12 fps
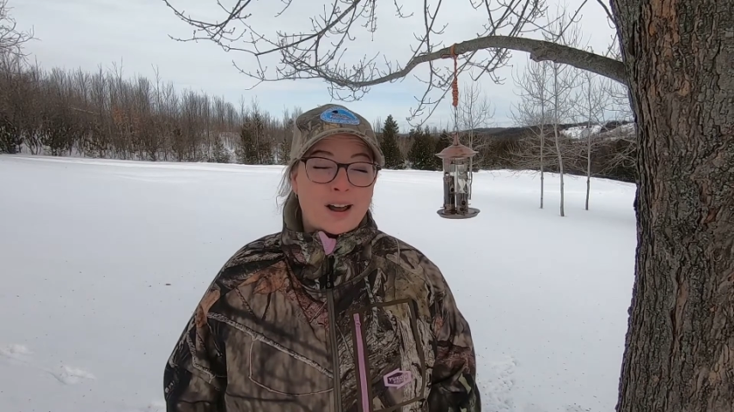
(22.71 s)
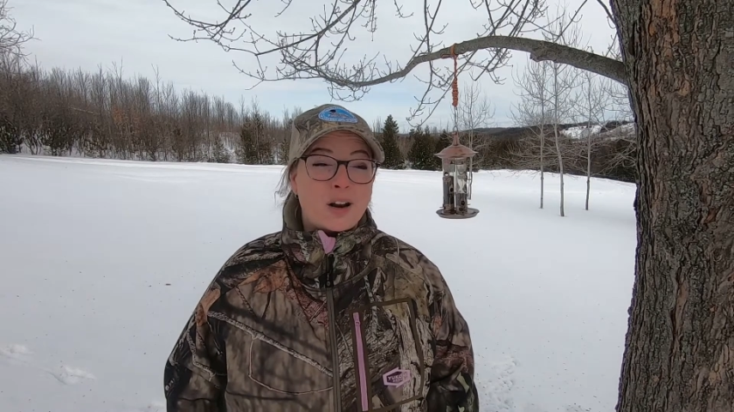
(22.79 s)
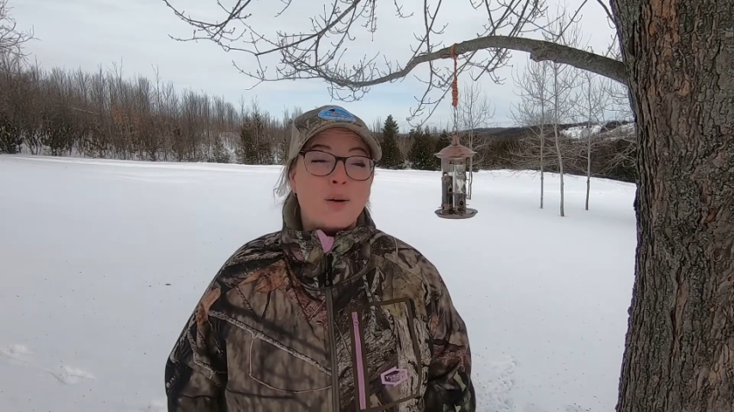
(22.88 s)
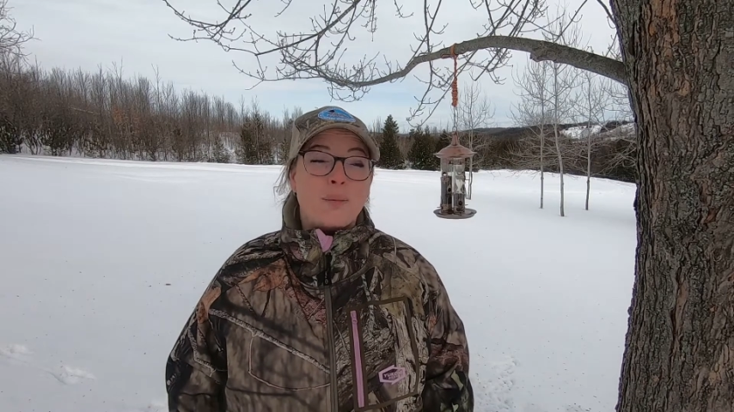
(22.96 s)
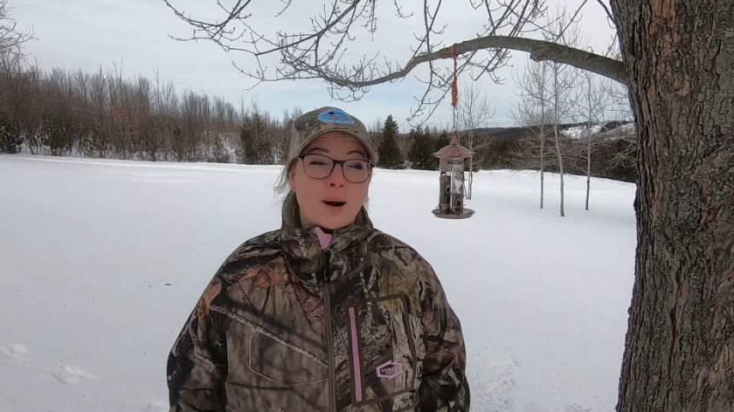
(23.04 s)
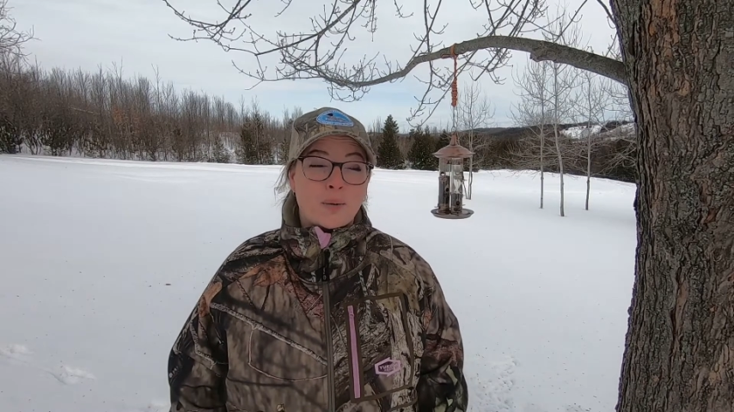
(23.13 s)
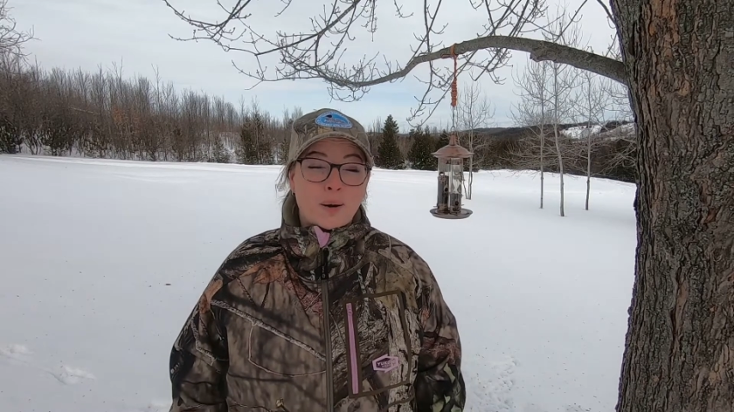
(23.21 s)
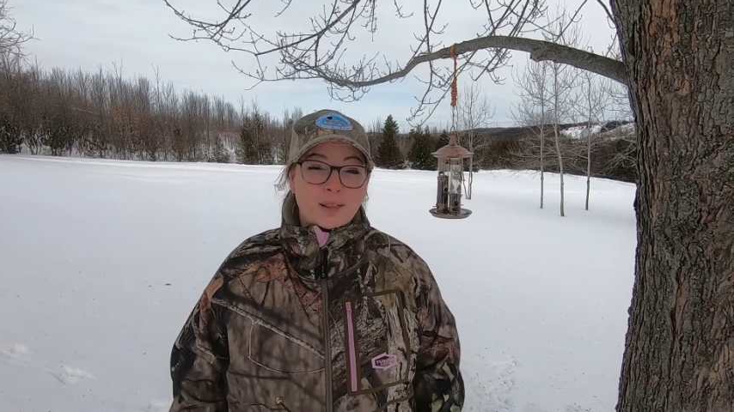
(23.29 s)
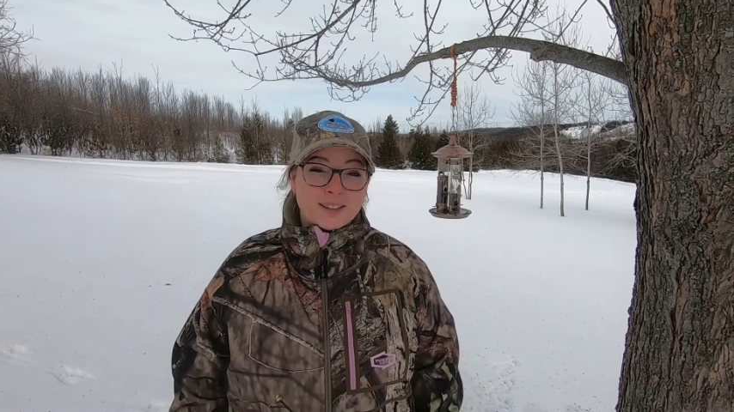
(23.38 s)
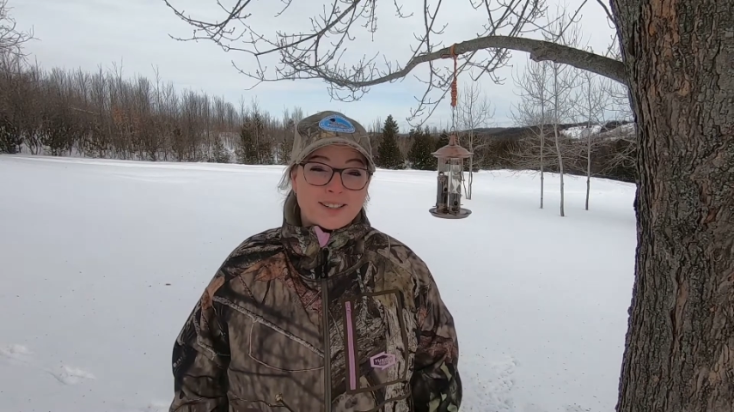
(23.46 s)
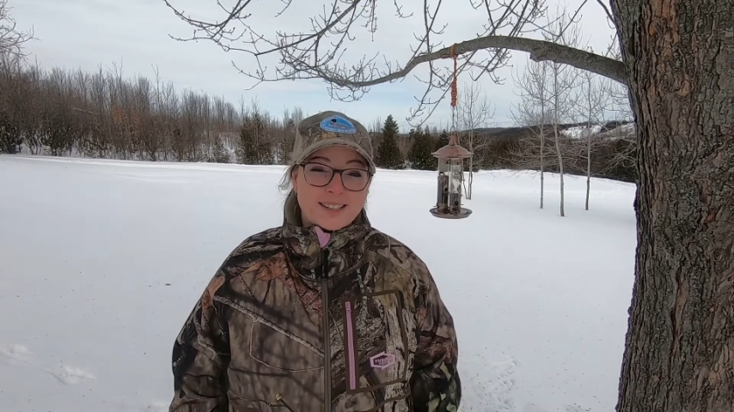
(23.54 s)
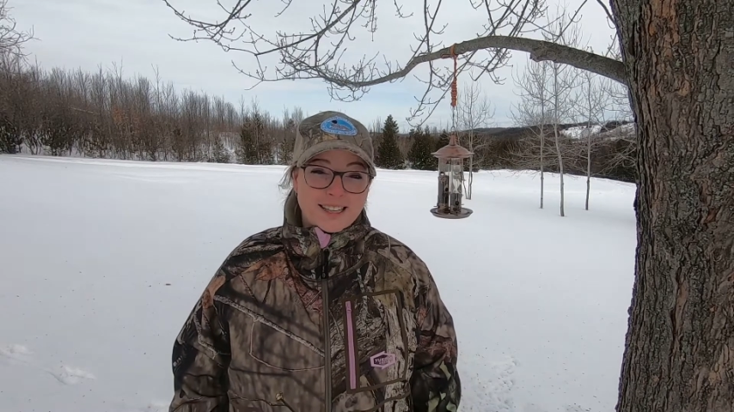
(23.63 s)
no matter what
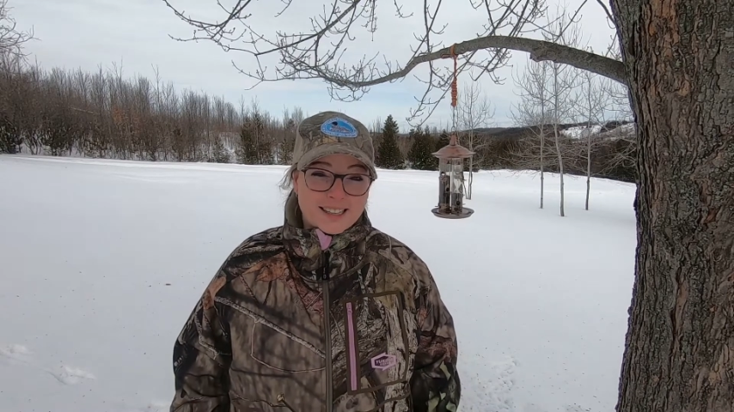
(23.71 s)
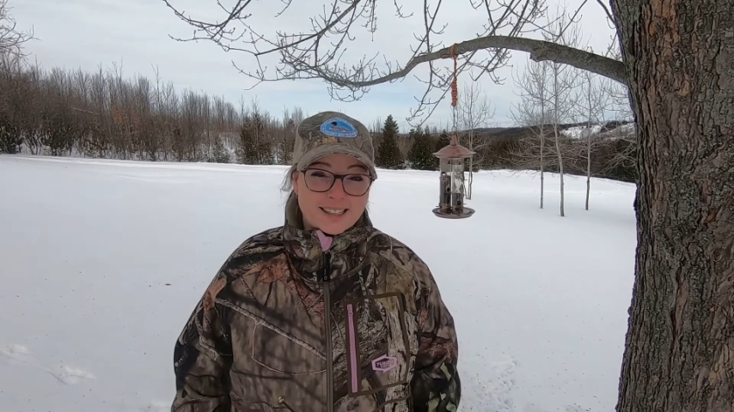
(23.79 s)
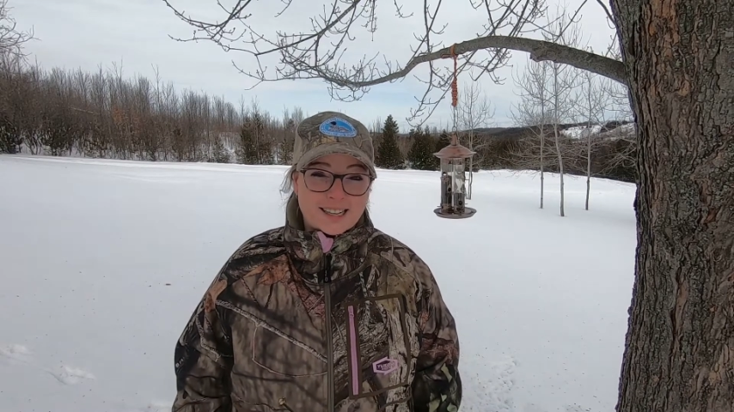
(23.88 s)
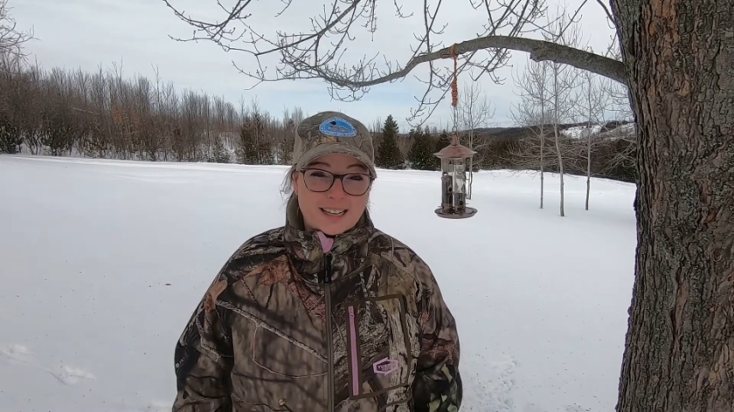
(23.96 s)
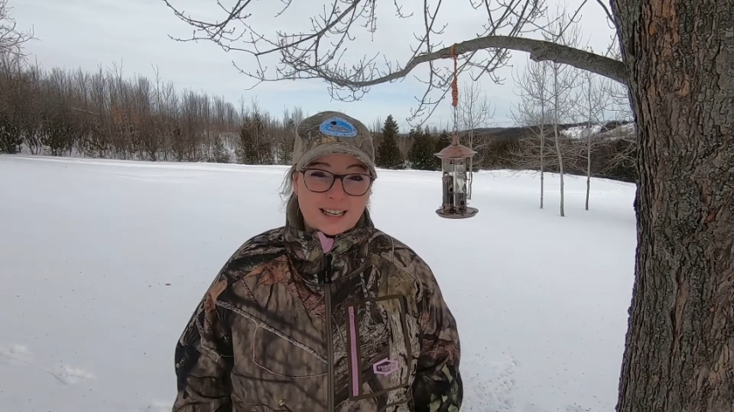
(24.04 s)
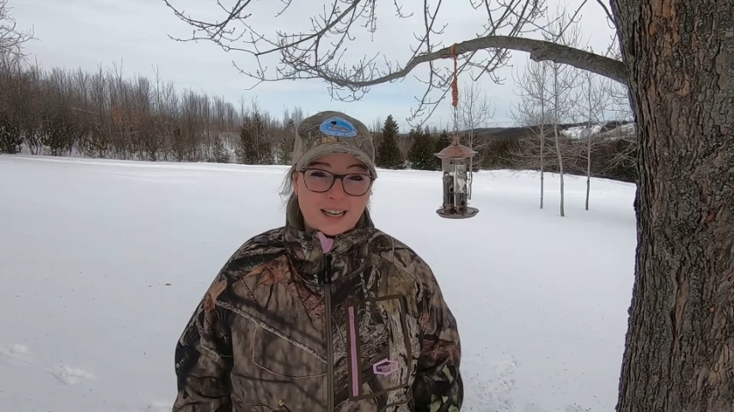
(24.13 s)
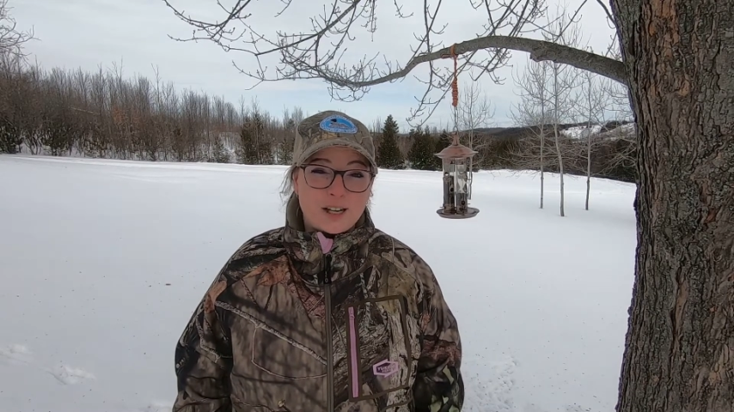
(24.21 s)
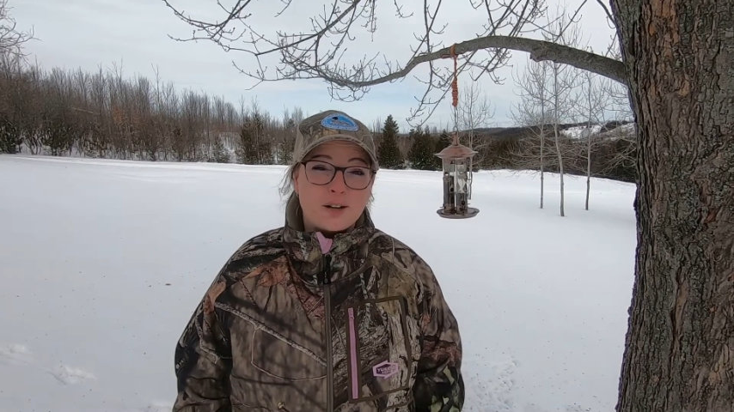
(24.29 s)
the season,